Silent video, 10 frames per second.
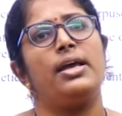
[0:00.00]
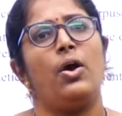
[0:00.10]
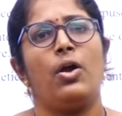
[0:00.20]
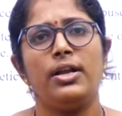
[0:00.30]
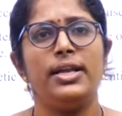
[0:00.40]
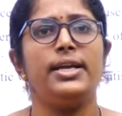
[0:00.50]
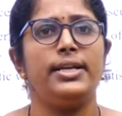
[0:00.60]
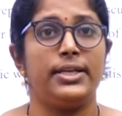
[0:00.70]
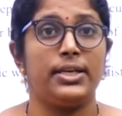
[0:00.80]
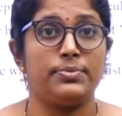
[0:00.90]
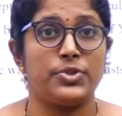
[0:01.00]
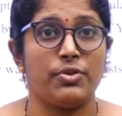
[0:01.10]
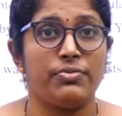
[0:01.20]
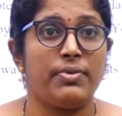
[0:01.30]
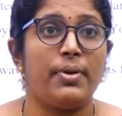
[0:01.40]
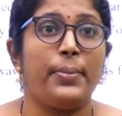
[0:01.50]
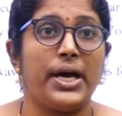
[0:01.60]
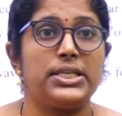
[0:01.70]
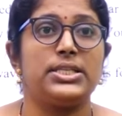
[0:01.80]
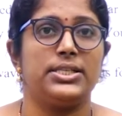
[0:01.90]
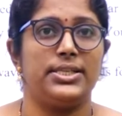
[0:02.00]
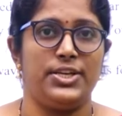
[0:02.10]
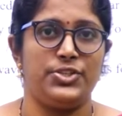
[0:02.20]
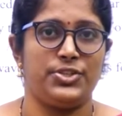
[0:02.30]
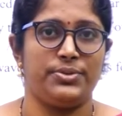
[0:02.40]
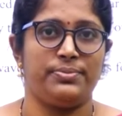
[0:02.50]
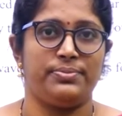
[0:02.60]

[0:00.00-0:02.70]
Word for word: only in terms of particle nature